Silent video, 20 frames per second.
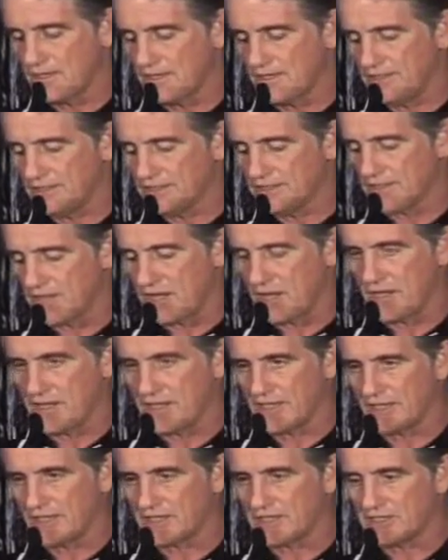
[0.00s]
He's,
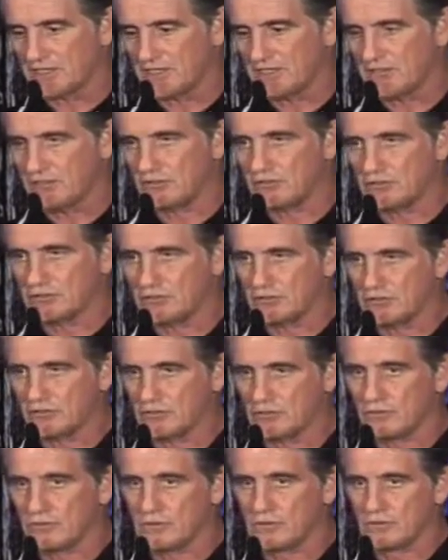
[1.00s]
uh, he continues
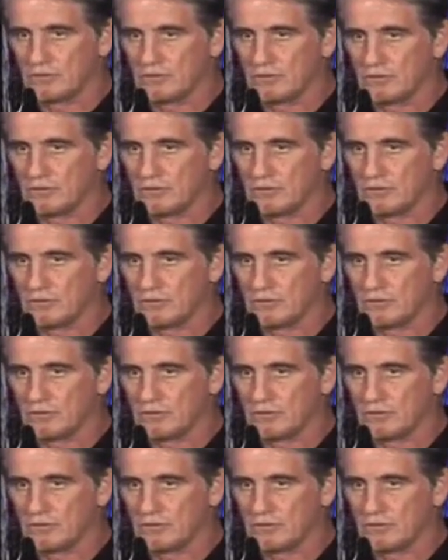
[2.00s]
to